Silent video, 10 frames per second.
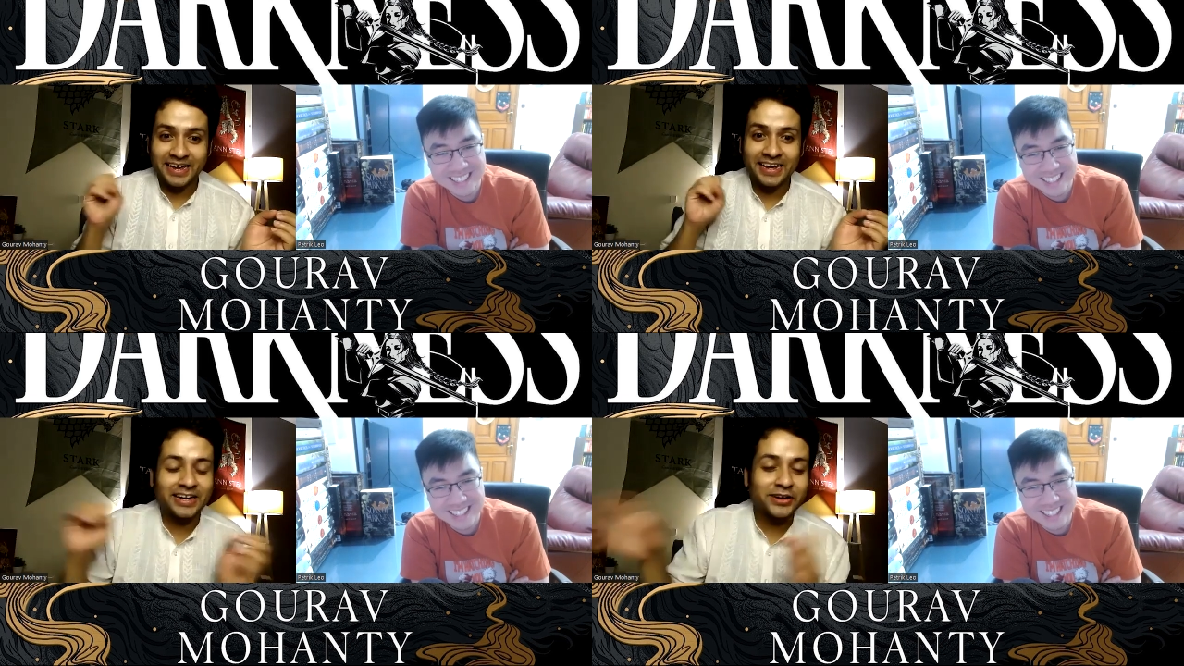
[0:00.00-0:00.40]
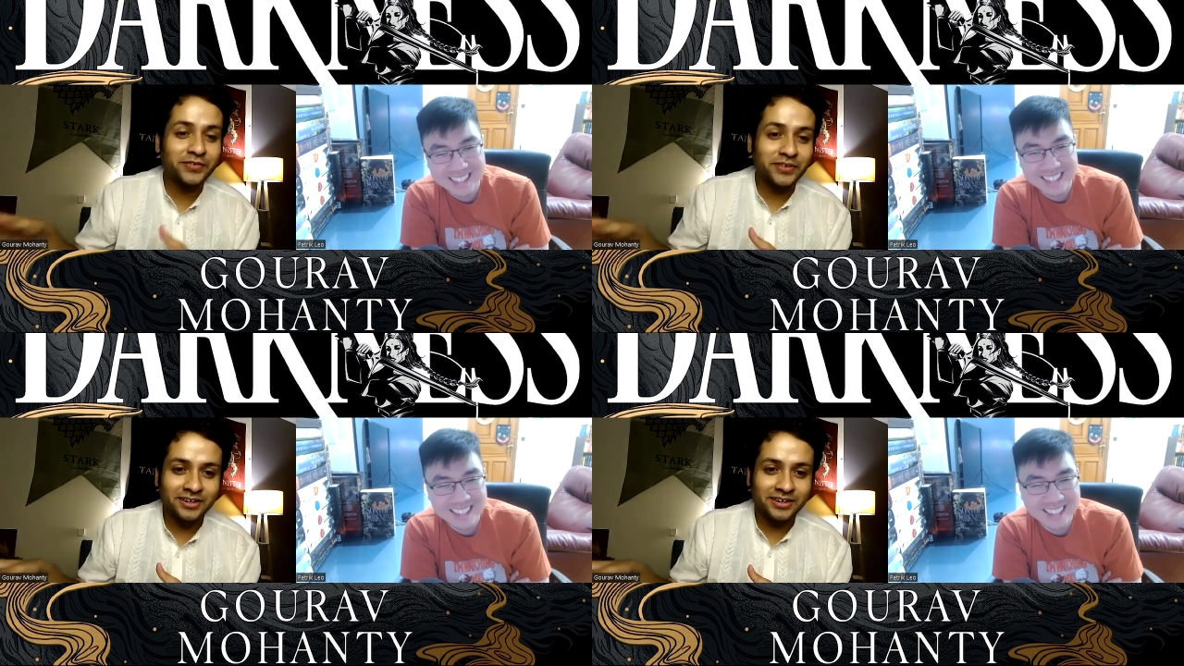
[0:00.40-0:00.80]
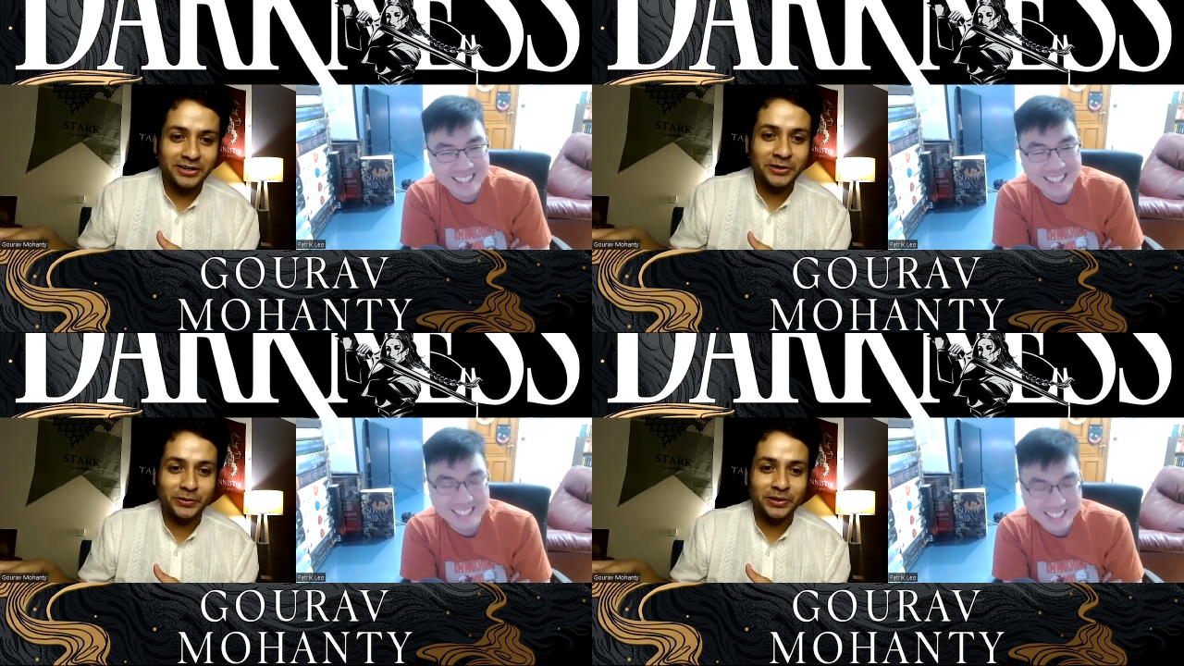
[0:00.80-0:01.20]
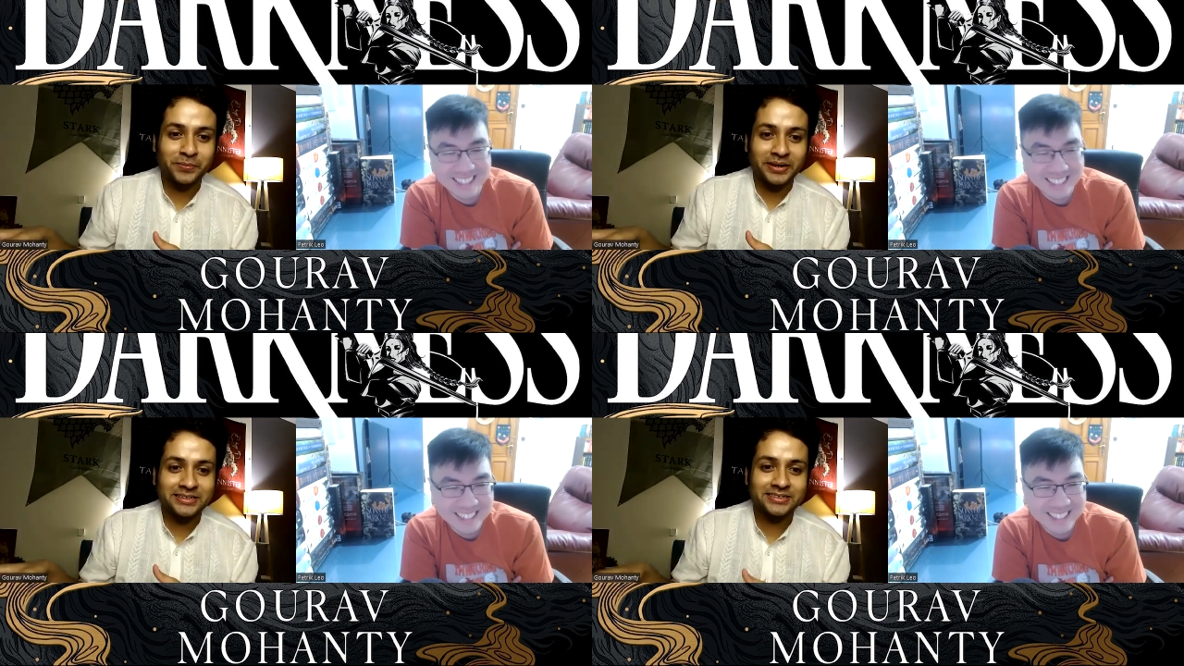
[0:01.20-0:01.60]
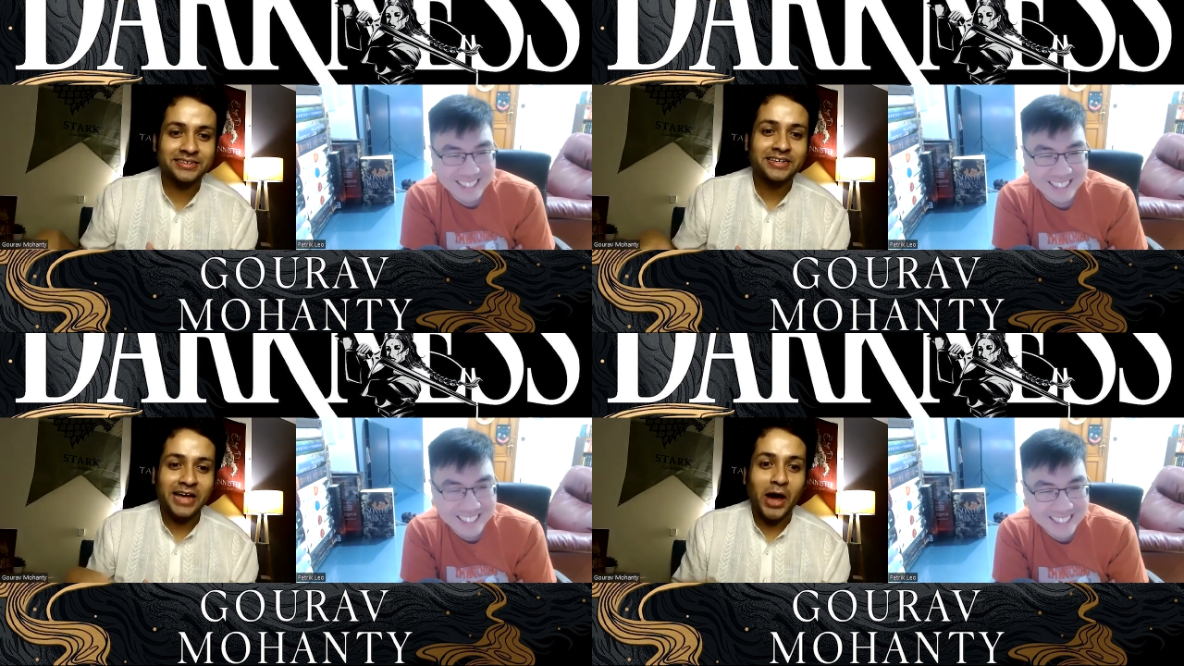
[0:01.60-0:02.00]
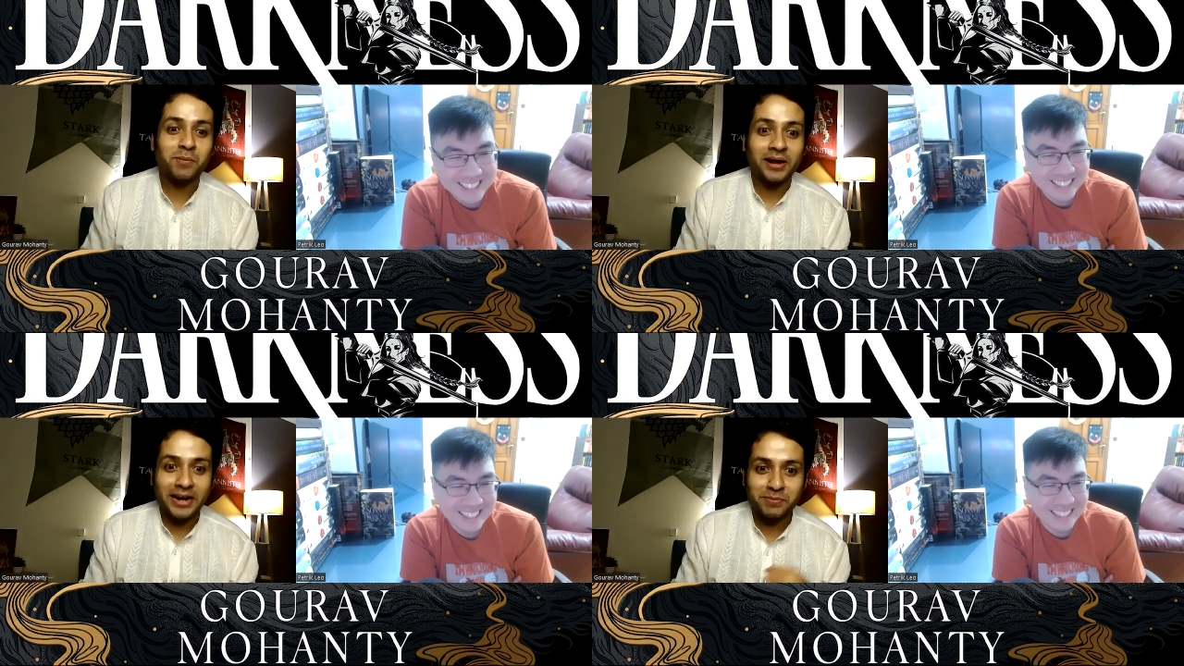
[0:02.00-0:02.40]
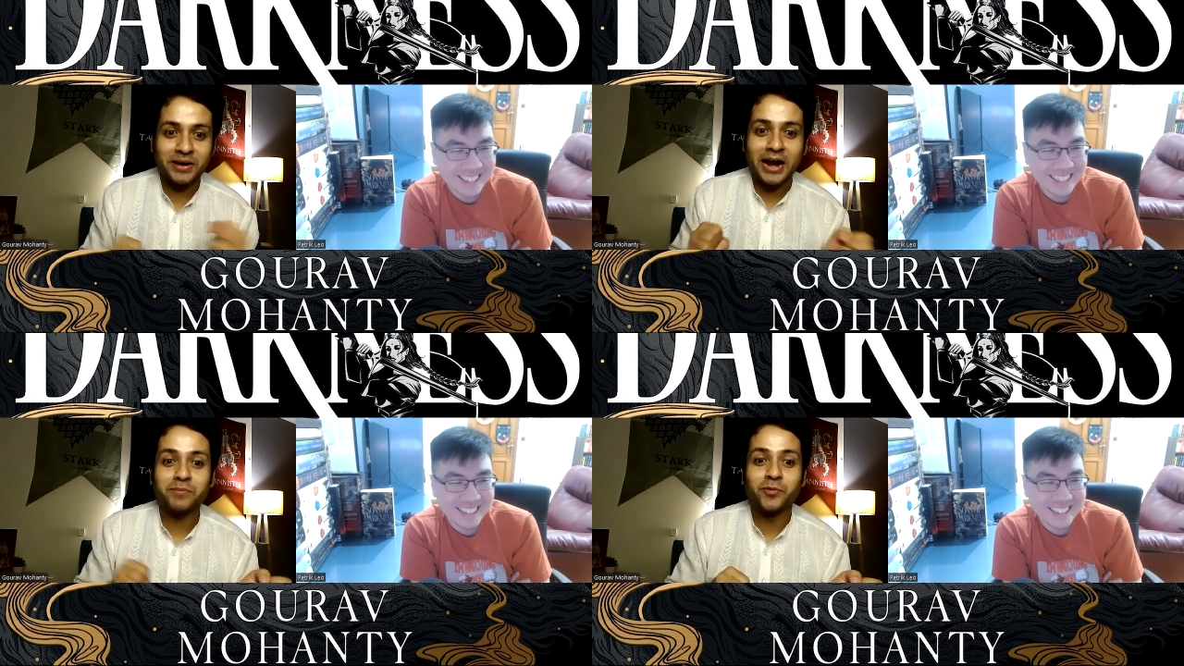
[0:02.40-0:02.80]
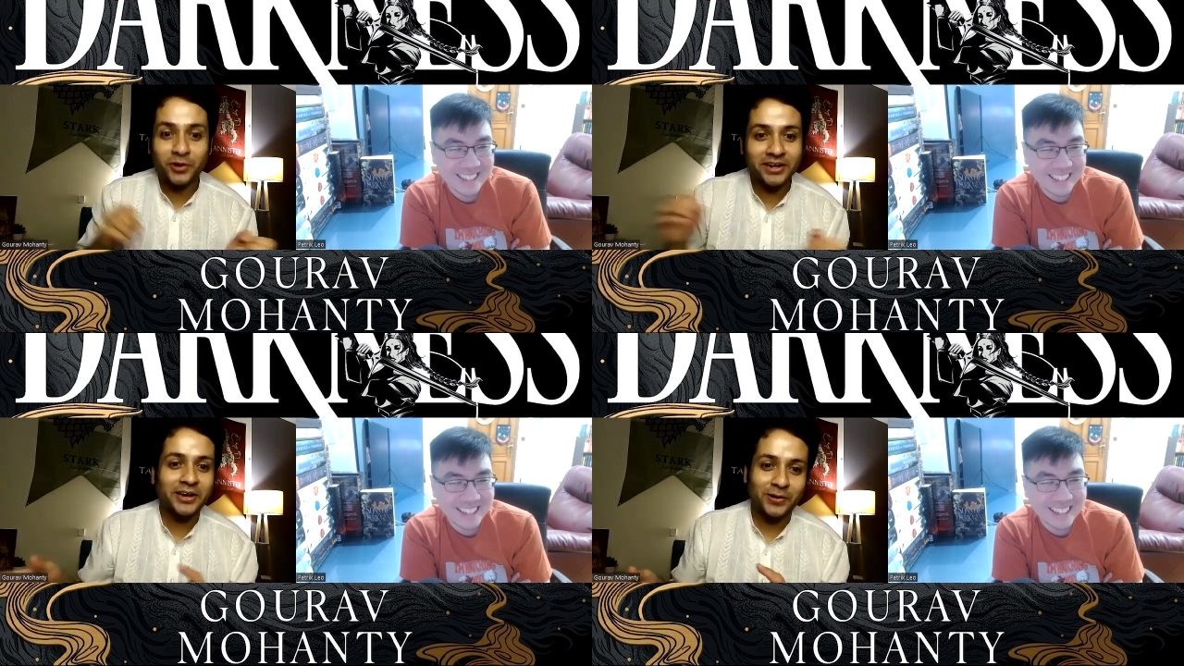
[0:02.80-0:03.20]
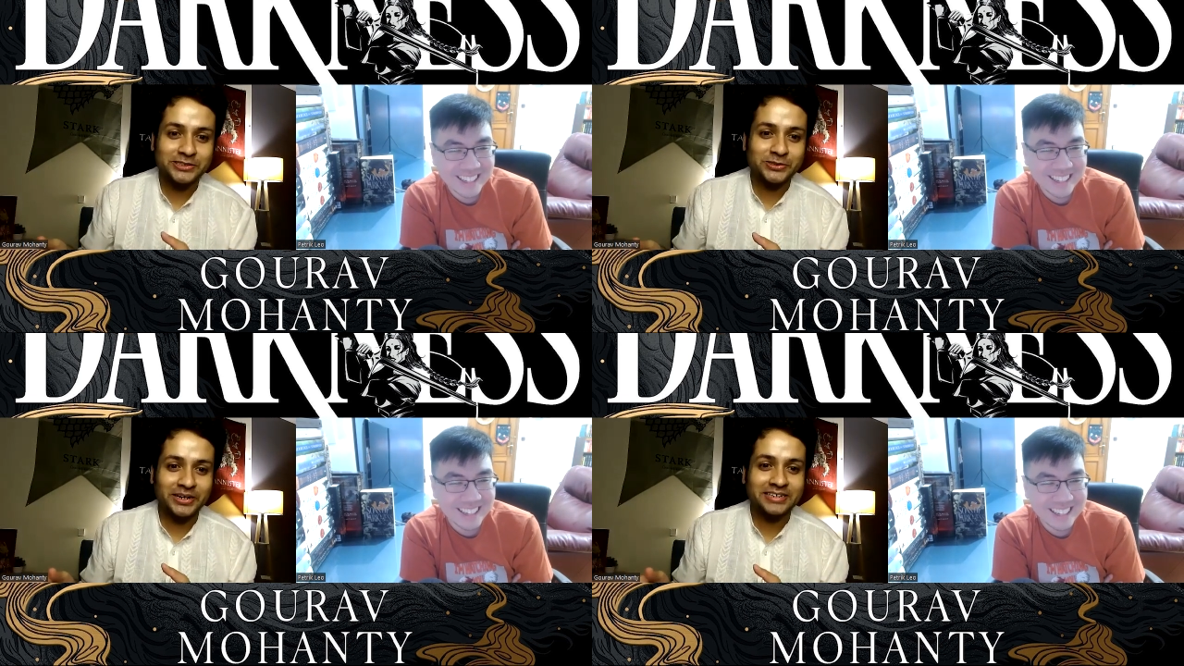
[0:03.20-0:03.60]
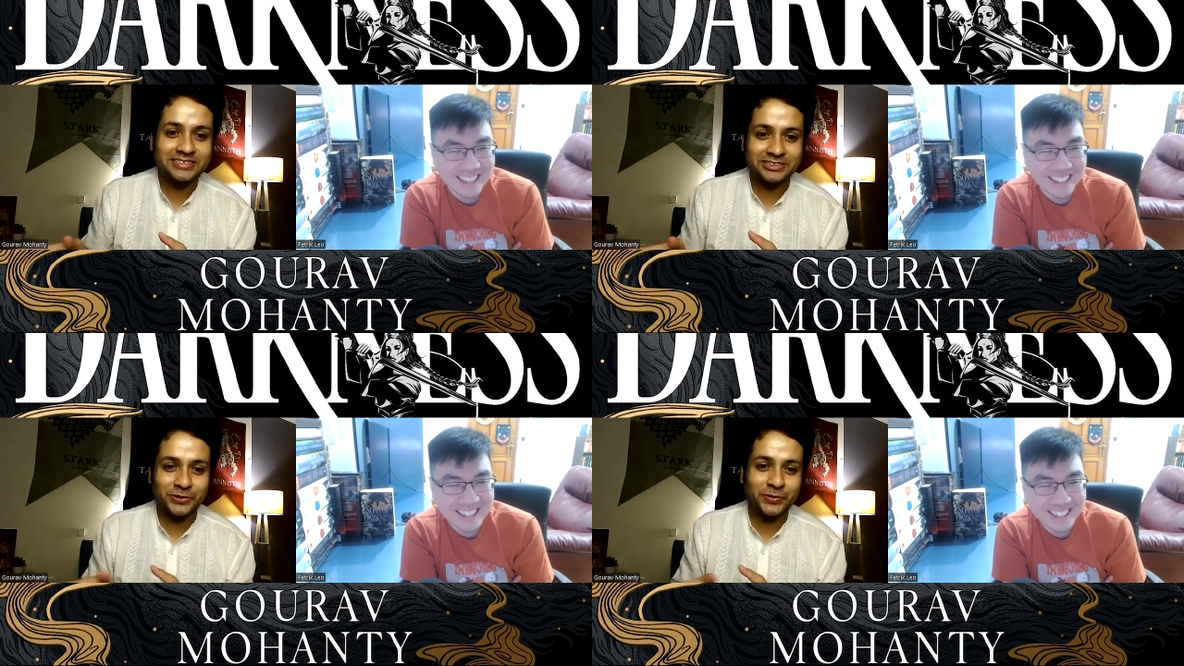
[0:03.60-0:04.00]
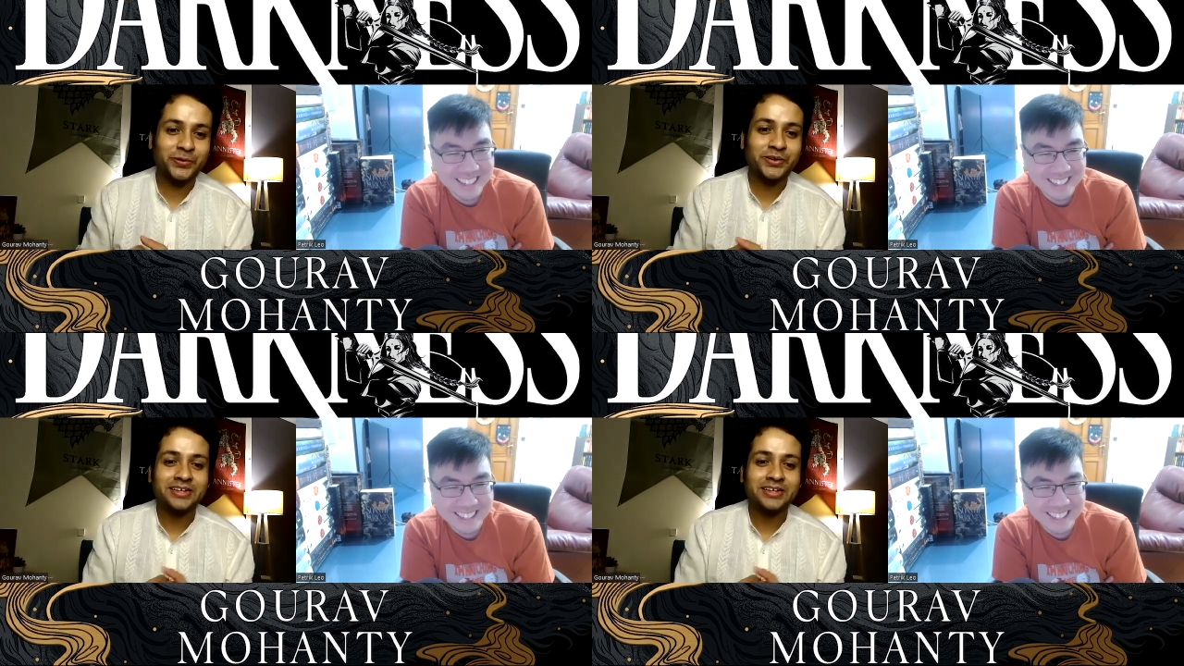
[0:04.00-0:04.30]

Speaker 1: Ekalavya into the mix. I'm like, let me add more chaos to that show.